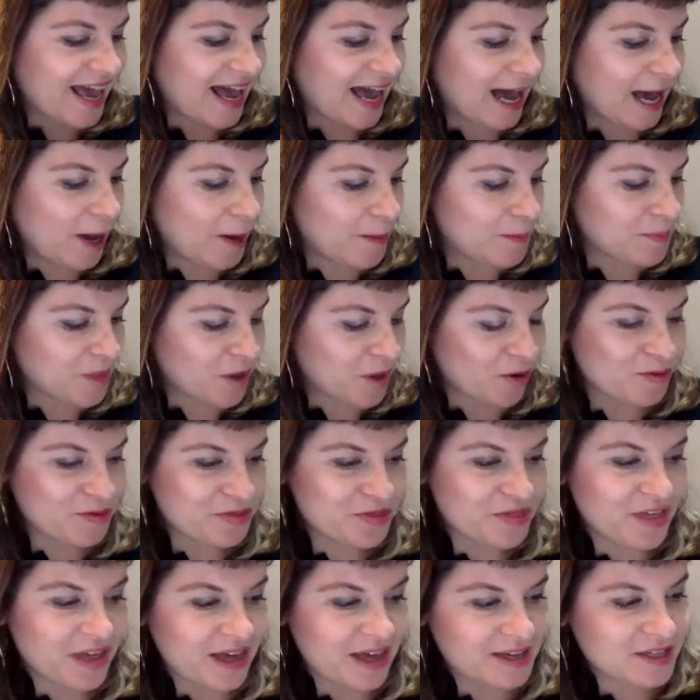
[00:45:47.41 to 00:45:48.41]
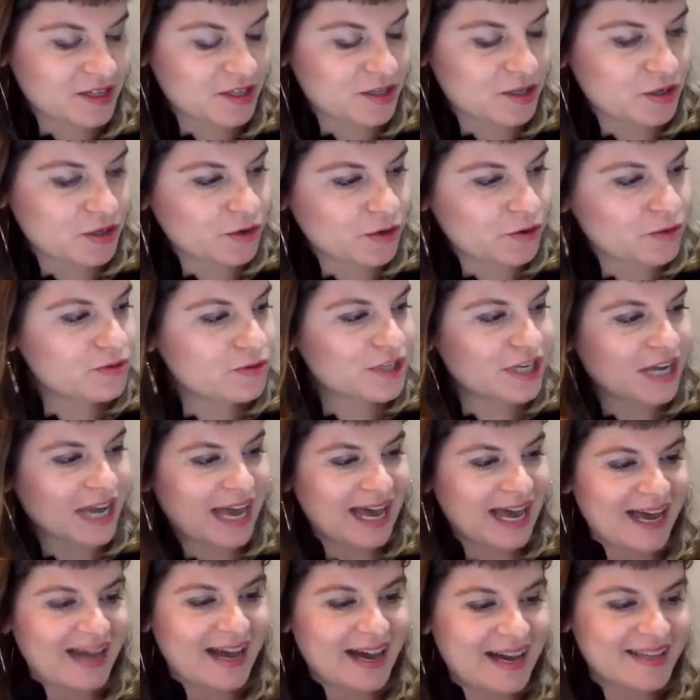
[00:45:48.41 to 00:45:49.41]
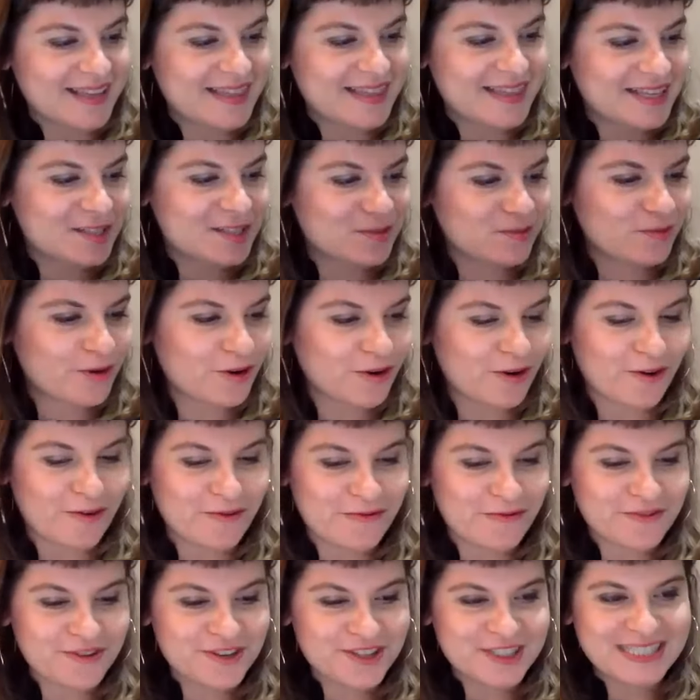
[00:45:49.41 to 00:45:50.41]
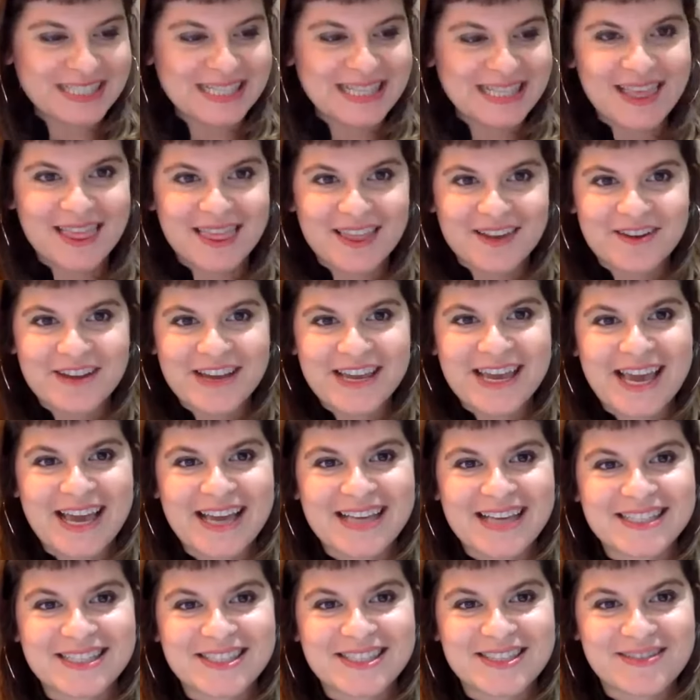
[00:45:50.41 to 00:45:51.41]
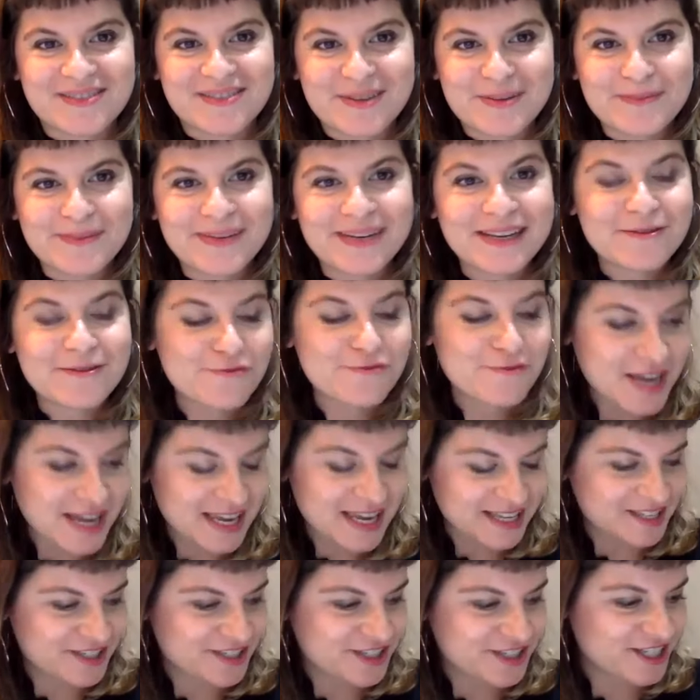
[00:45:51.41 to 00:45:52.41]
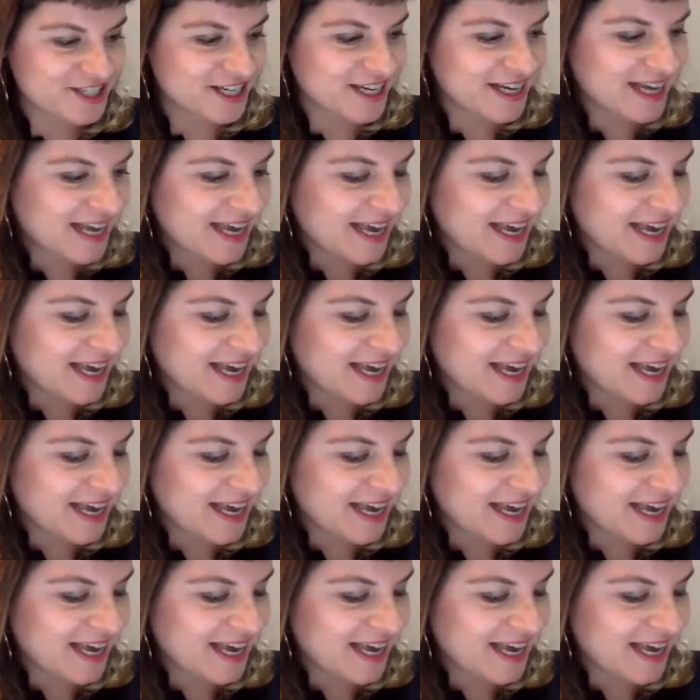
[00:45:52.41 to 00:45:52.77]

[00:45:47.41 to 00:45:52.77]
On that note, these were obviously three extremely rich